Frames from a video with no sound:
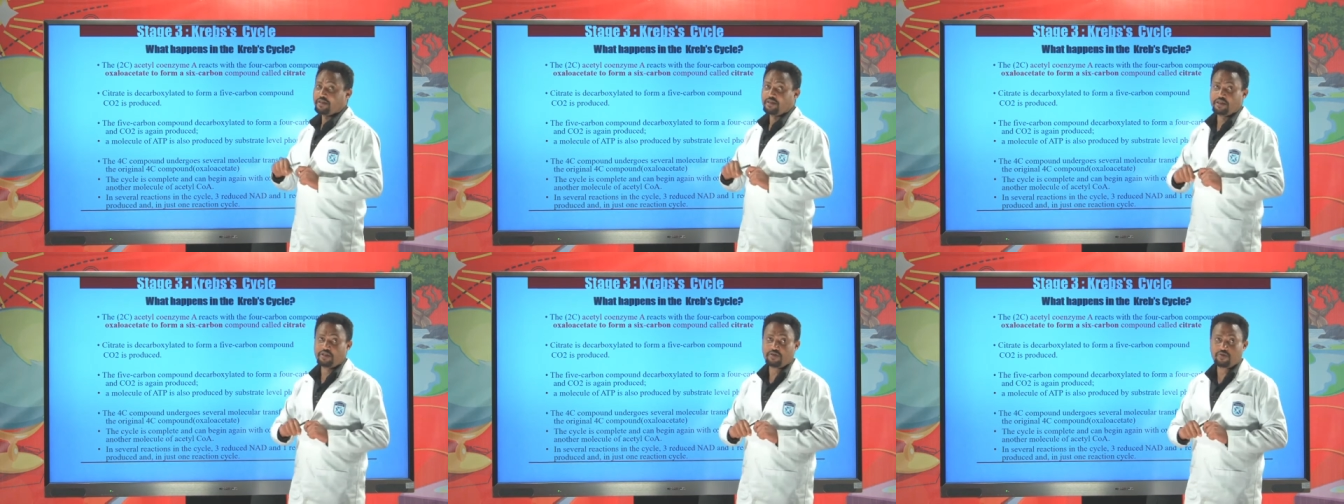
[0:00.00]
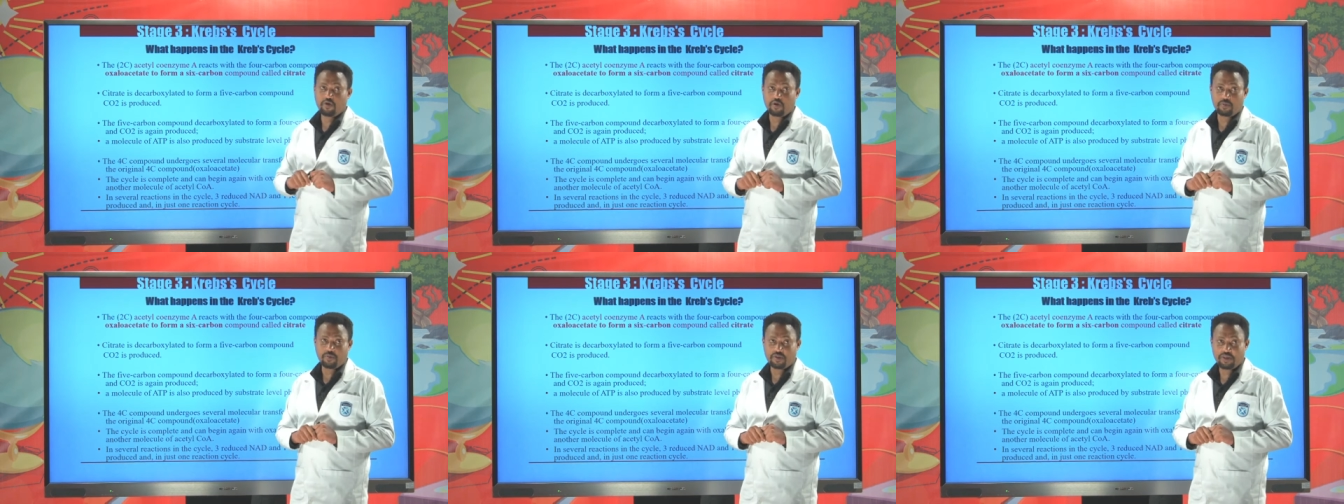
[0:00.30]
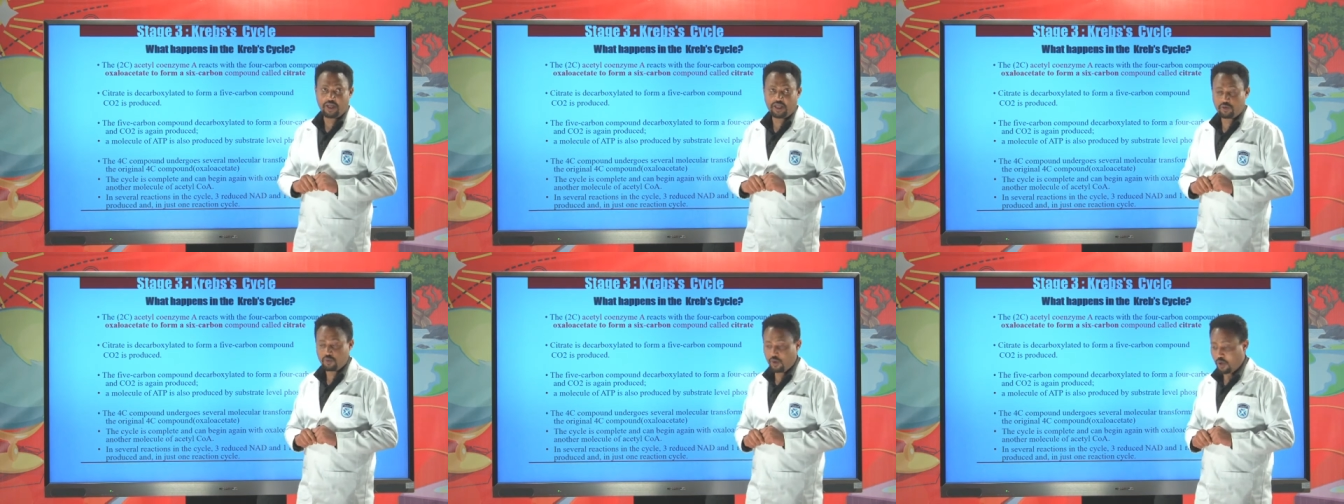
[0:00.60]
is formed.
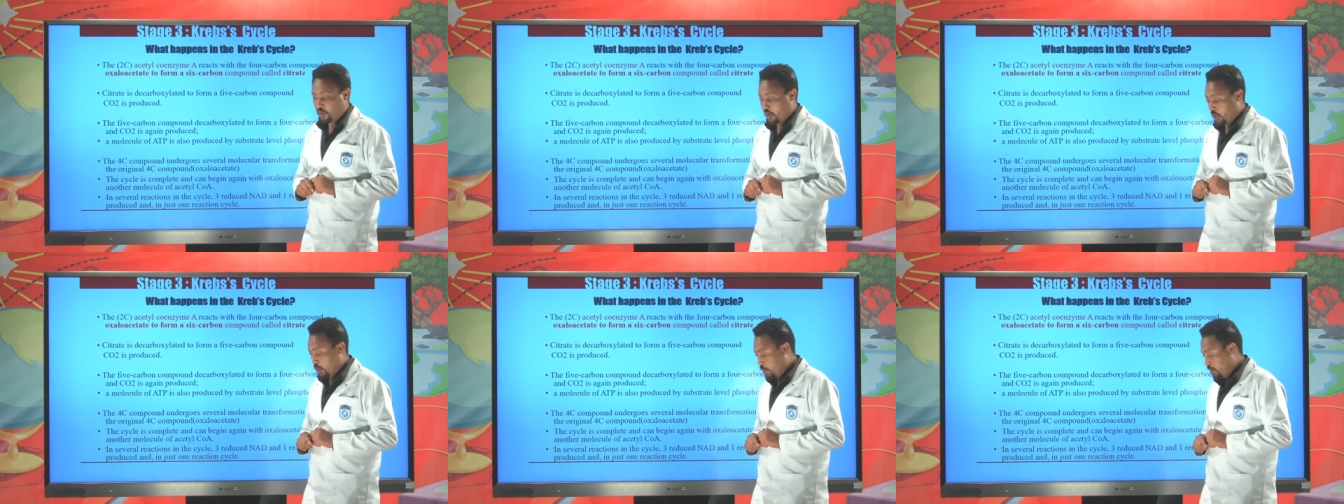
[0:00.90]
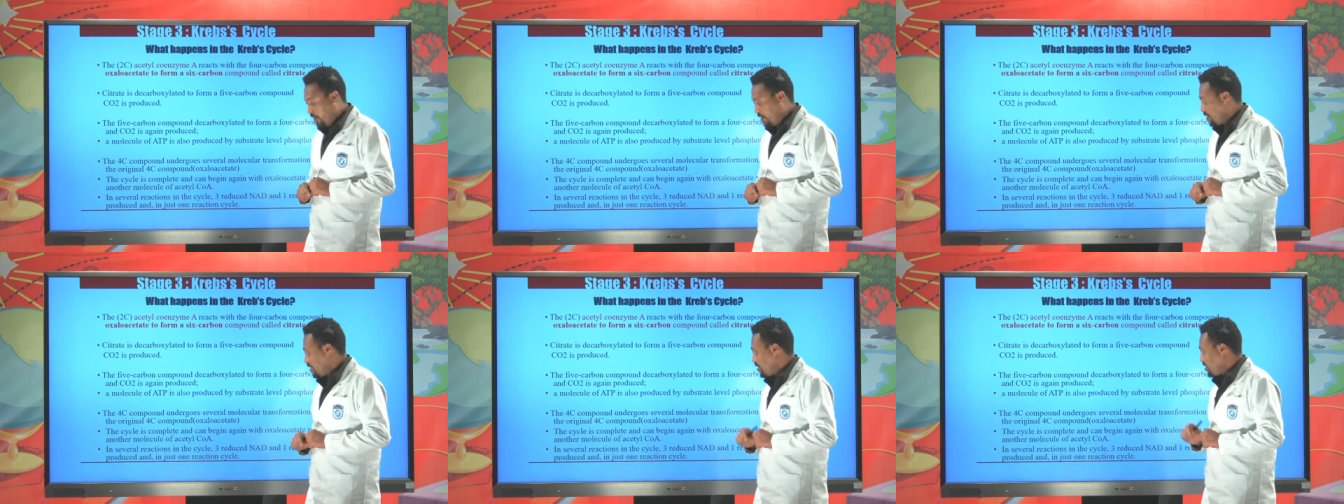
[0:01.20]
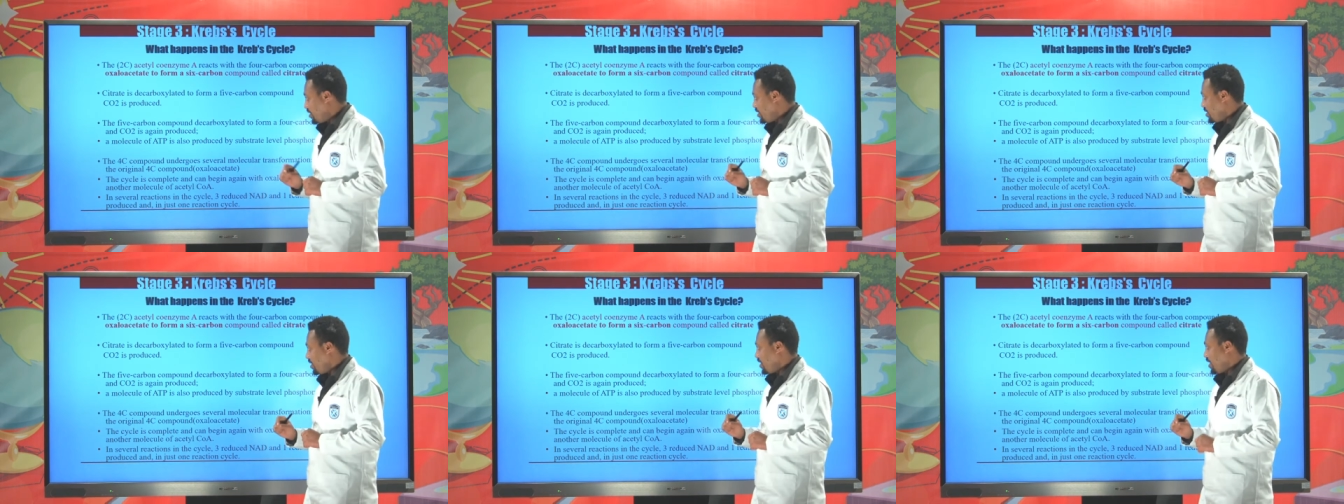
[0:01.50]
That's why we call it a
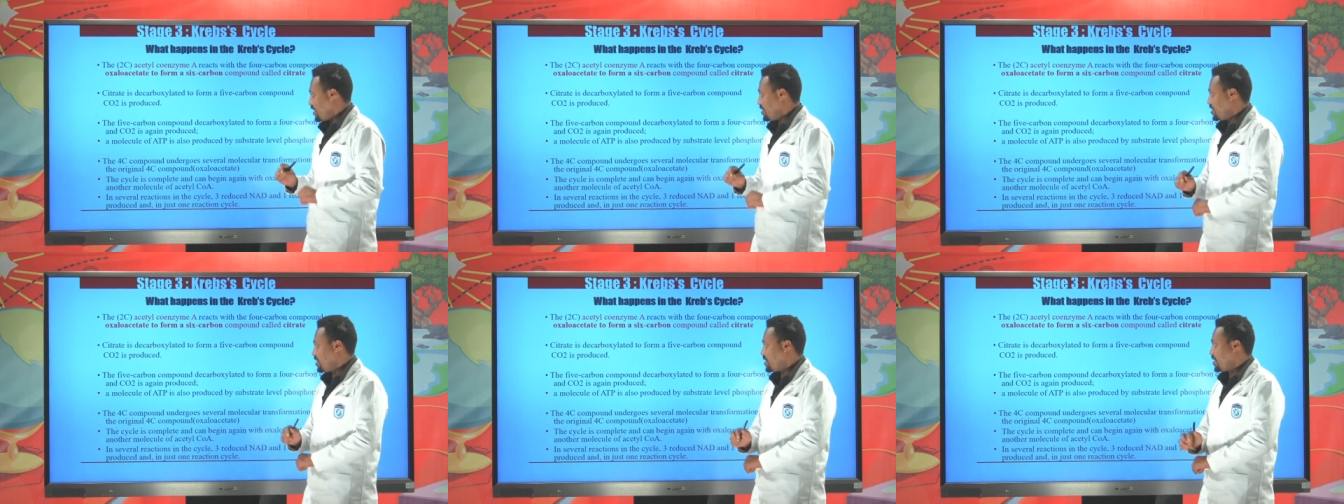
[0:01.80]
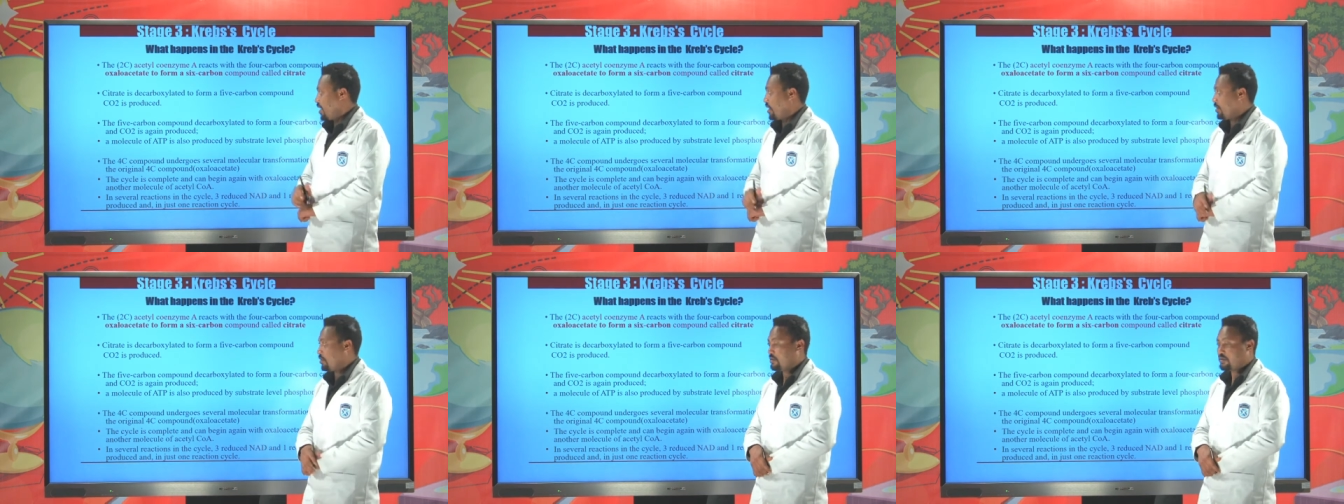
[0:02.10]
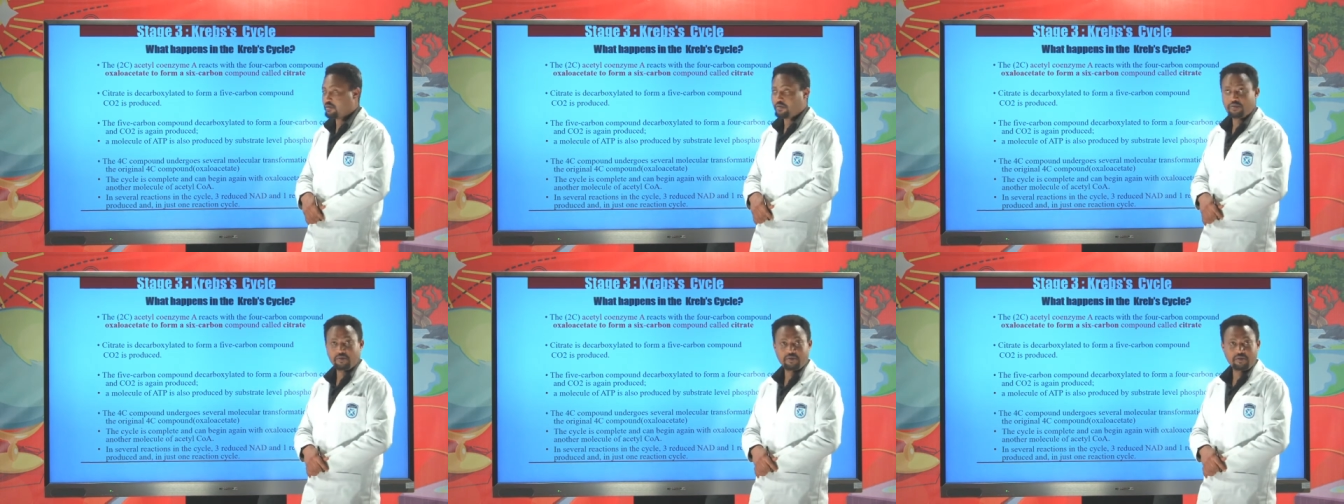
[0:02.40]
citric acid cycle.
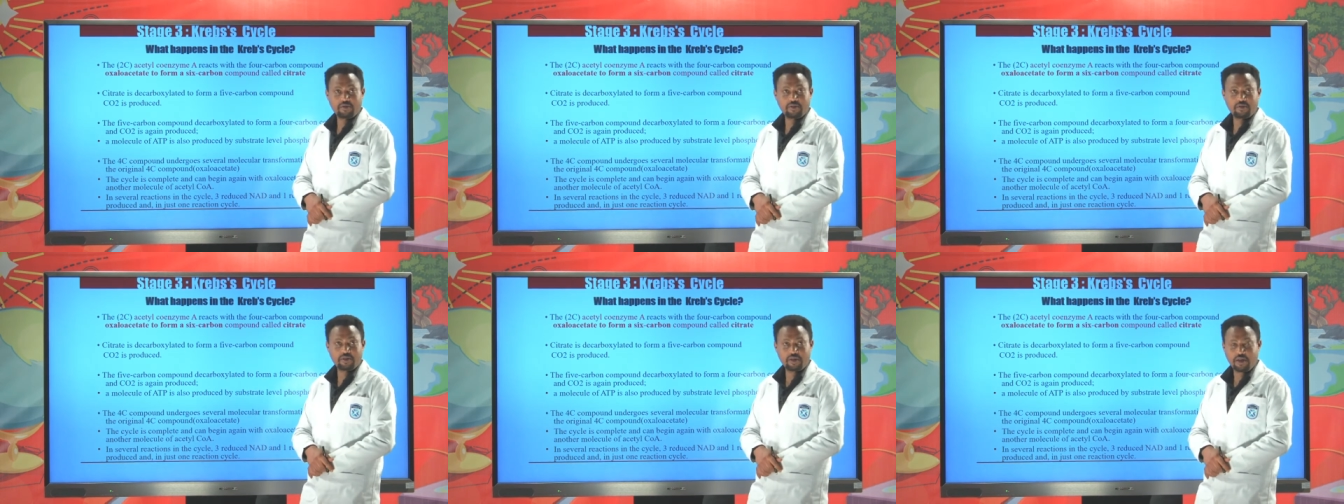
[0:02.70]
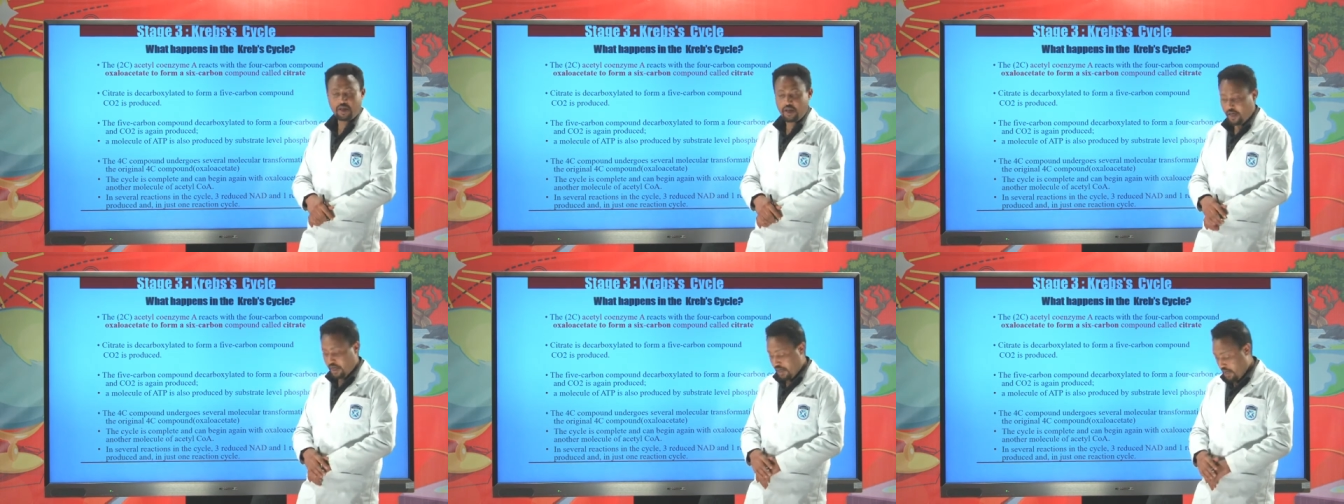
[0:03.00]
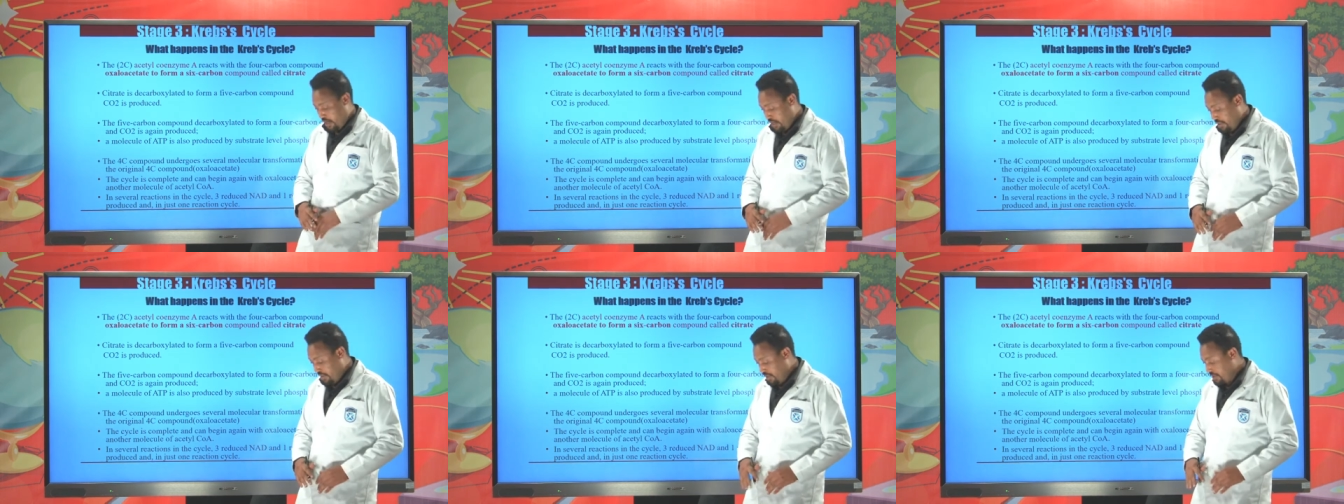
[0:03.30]

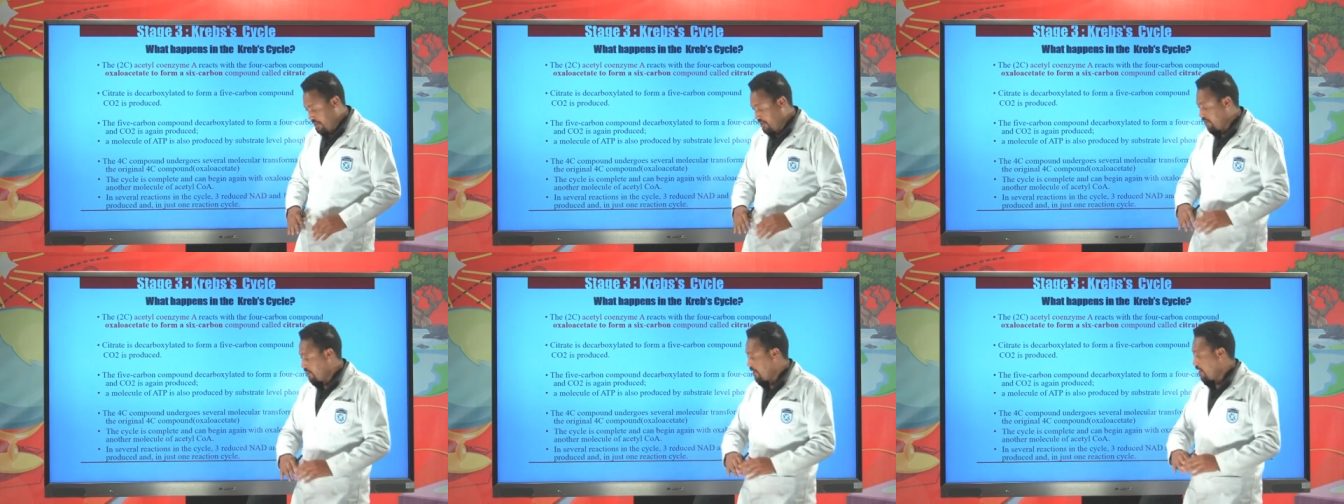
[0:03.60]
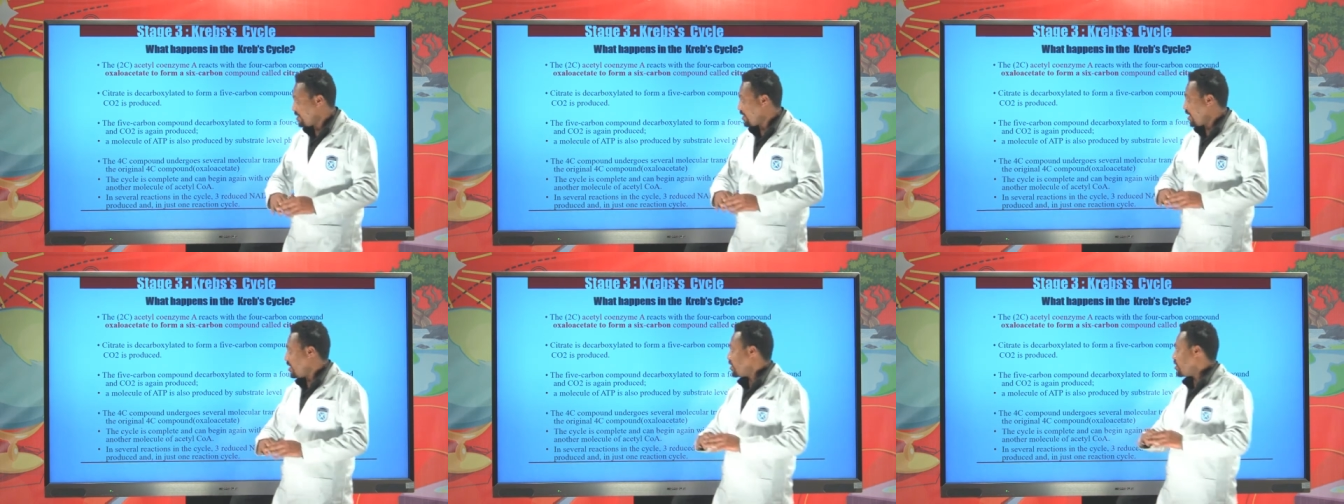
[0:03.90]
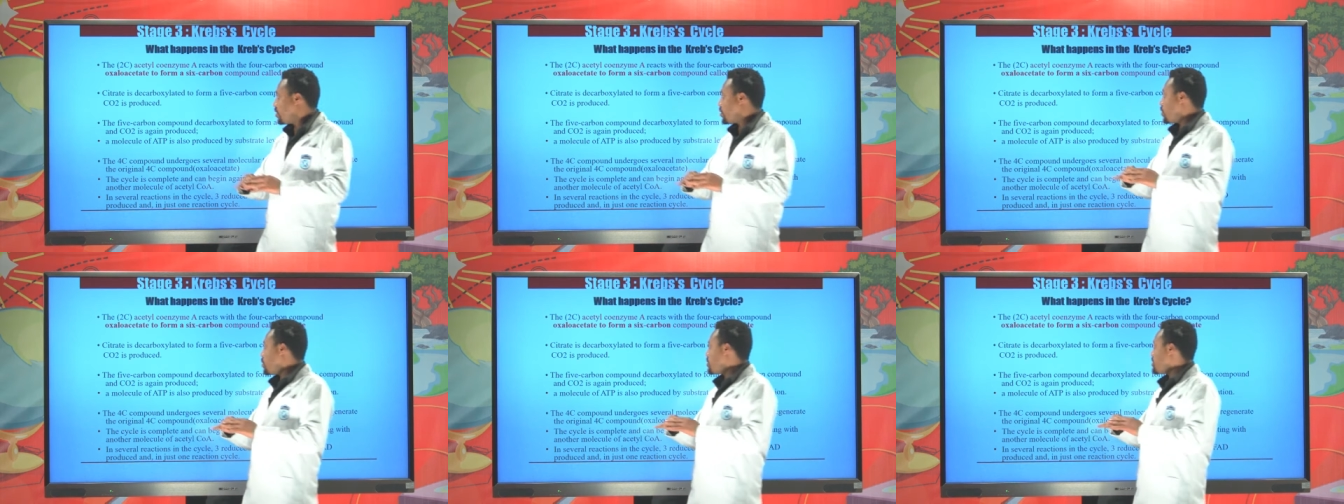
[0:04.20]
And this citrate
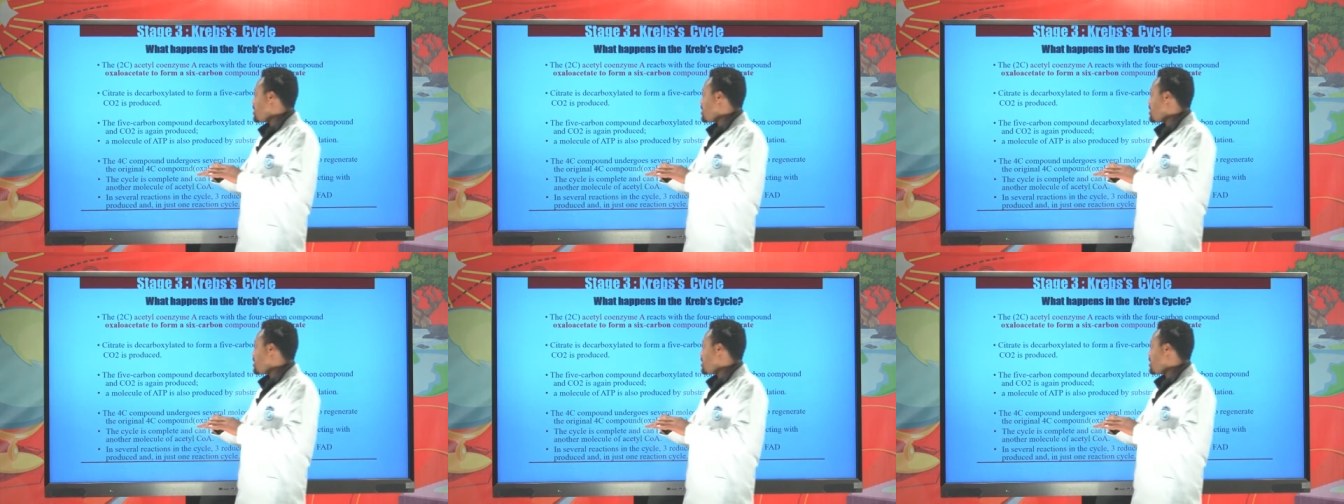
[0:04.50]
undergoes